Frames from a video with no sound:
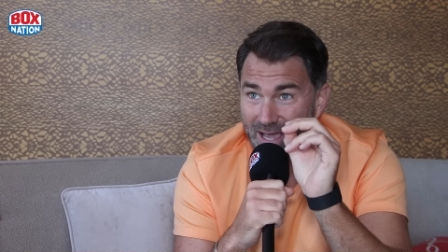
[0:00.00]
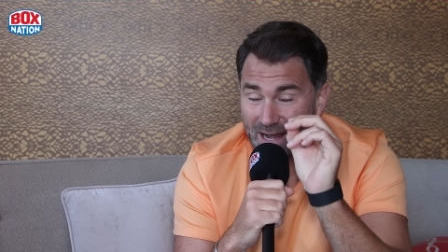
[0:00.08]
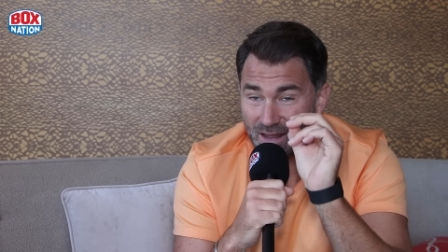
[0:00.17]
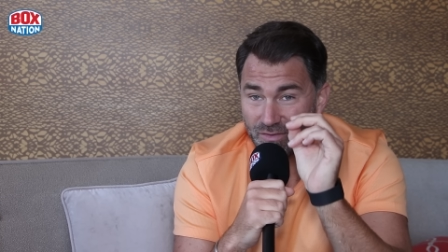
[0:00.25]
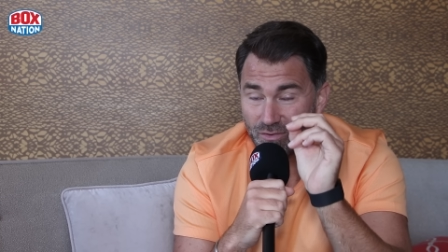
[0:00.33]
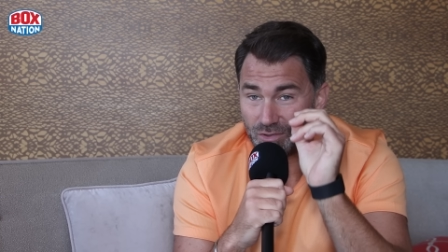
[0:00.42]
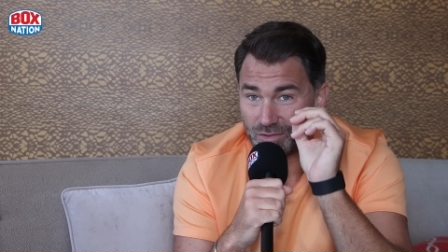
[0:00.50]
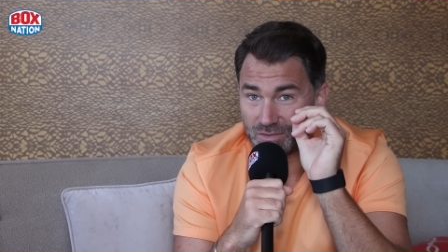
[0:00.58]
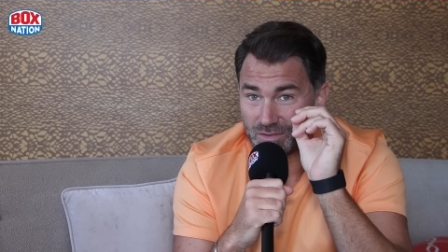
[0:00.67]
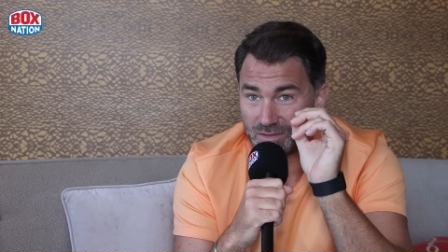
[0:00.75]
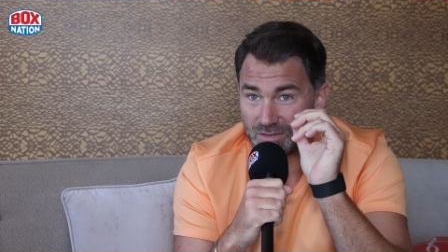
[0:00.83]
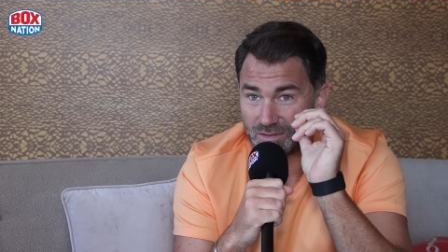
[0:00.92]
And I thought,
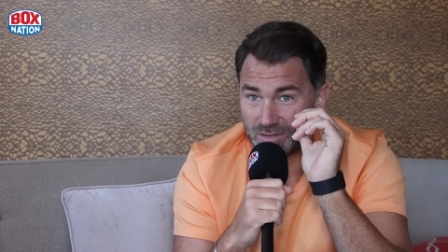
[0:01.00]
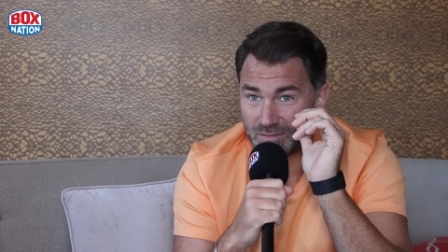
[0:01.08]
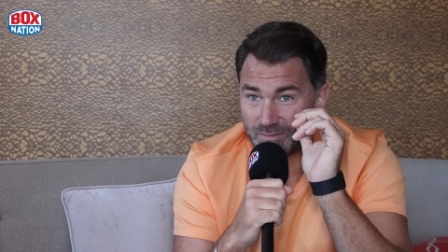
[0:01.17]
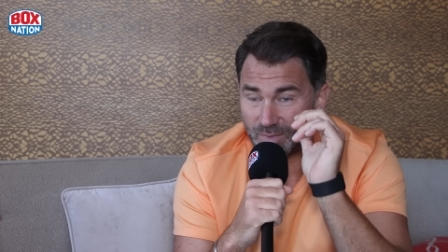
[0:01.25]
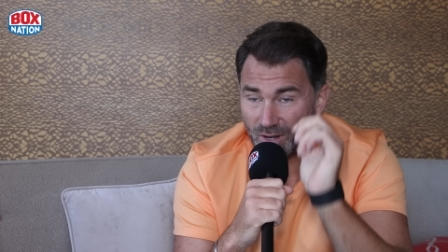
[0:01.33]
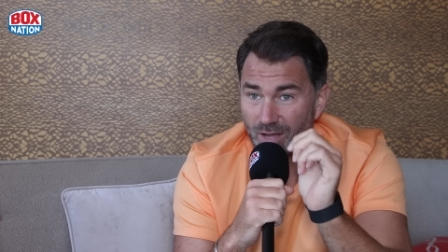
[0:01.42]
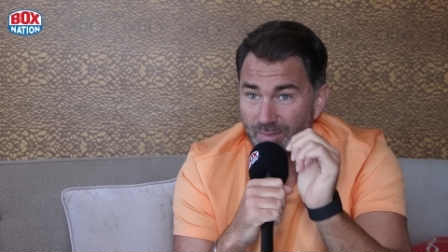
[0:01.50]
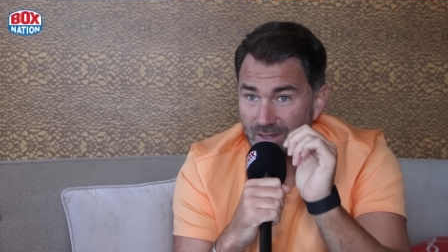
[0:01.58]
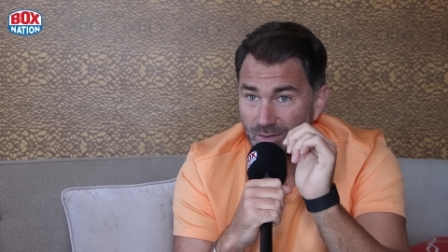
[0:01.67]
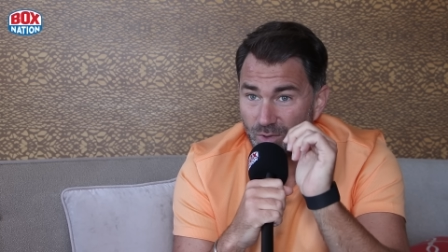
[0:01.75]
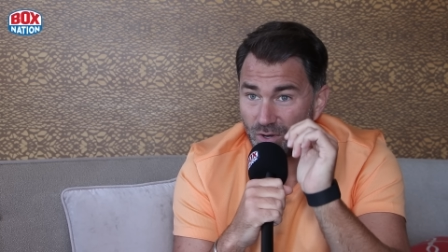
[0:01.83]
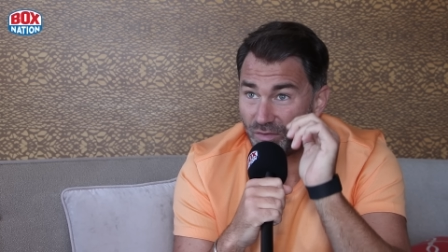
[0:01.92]

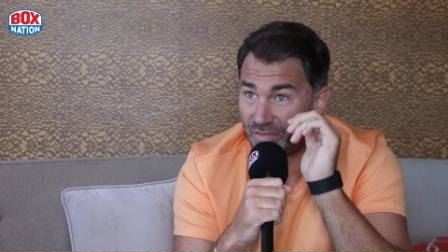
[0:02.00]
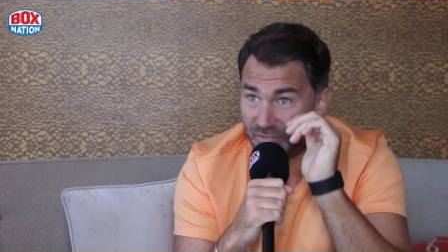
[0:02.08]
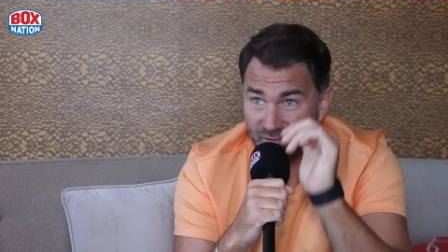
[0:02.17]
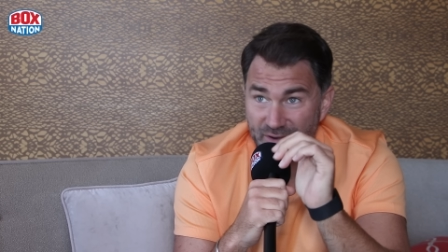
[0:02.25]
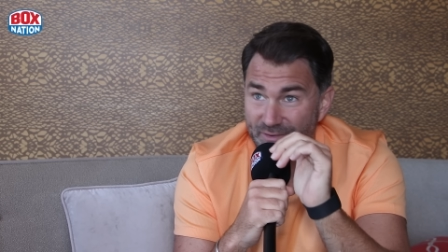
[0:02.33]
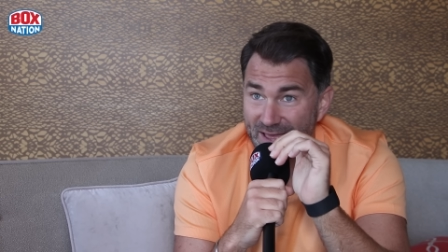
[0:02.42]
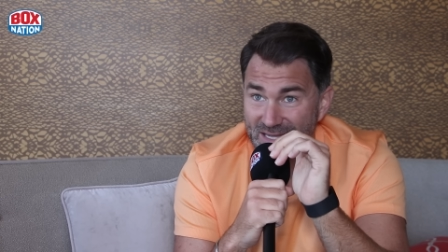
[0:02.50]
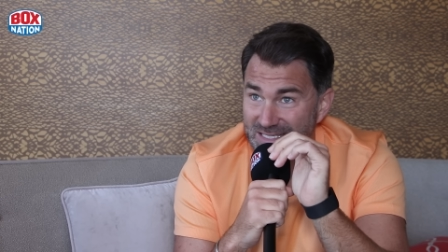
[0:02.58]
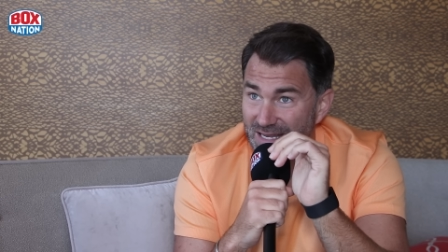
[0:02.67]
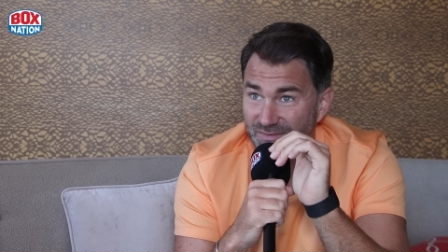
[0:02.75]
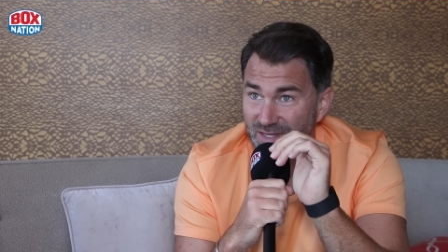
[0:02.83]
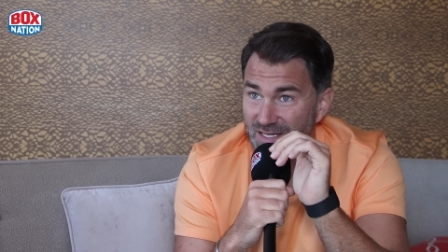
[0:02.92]
blimey, we've got three rounds
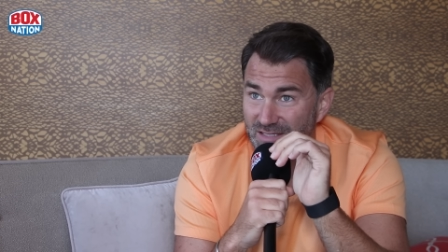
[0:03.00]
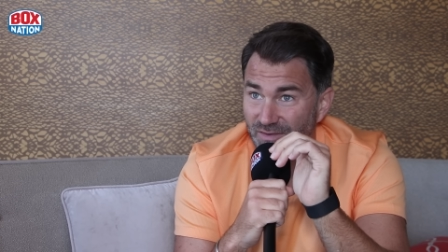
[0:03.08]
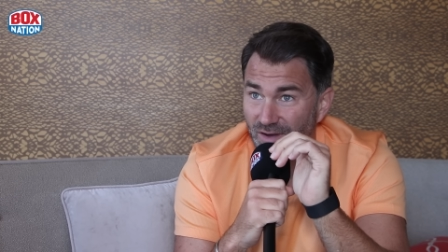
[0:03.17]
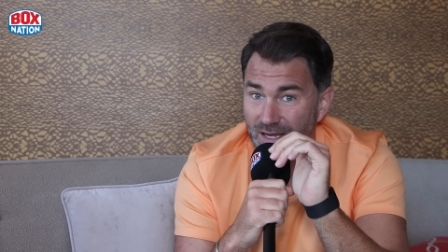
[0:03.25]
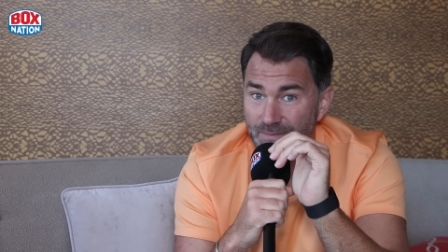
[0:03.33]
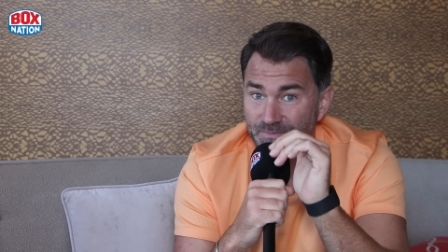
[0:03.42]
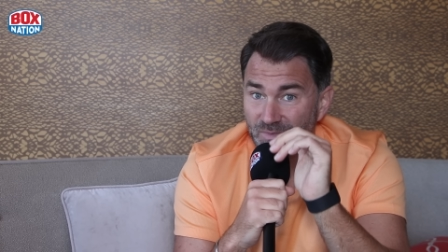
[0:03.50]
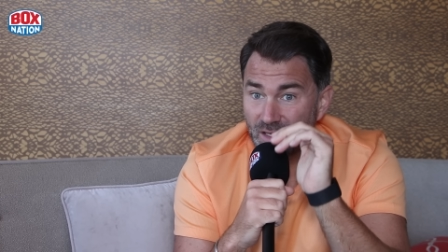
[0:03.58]
left in this fight.